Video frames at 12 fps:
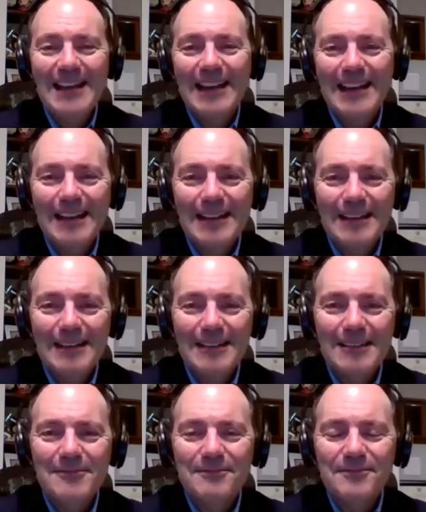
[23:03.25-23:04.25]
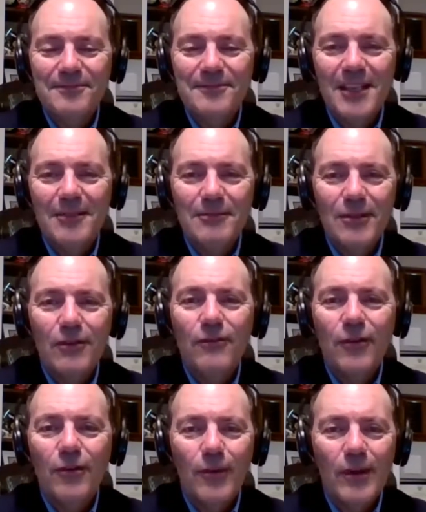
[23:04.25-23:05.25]
Uh, you know, go
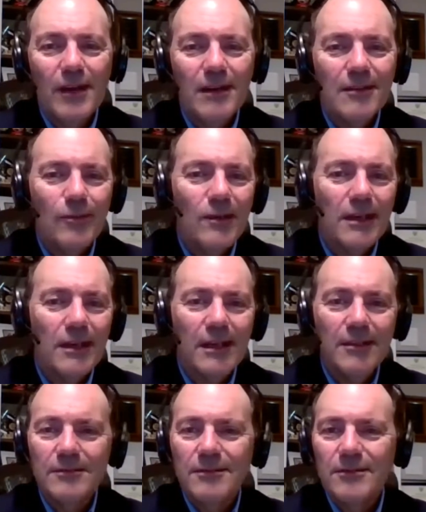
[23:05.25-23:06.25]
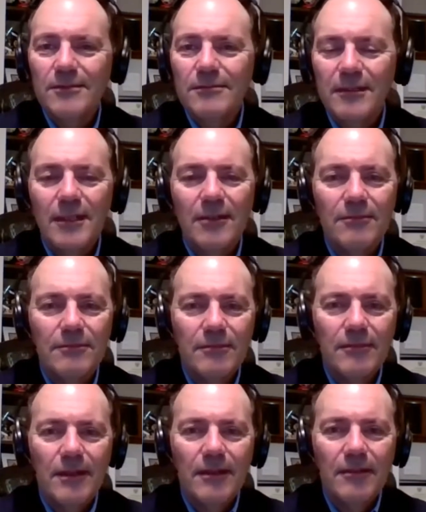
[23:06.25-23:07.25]
for a walk, work out to, you know,
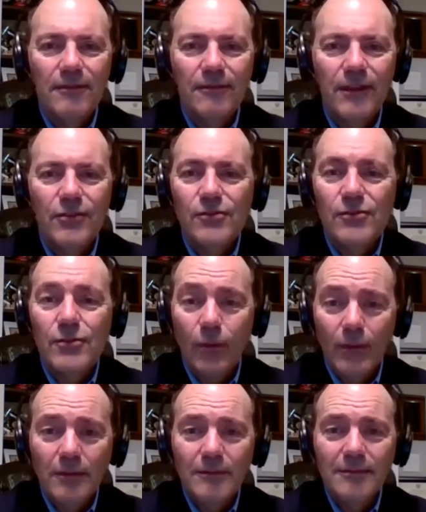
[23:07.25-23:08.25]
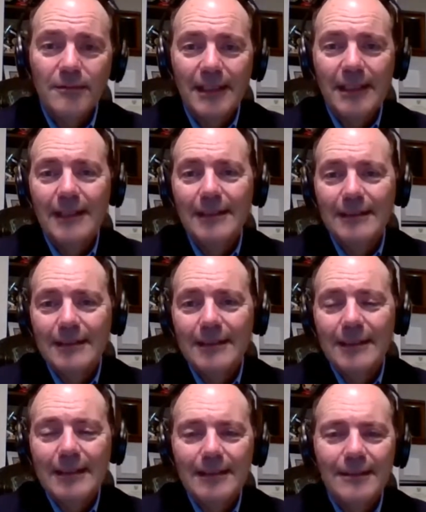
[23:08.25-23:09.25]
uh, feed your soul
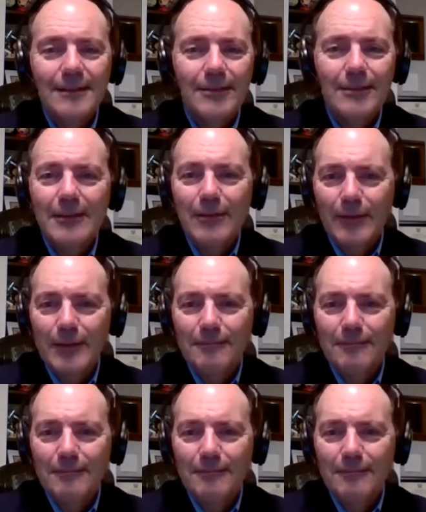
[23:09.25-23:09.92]
and uh, you'll get through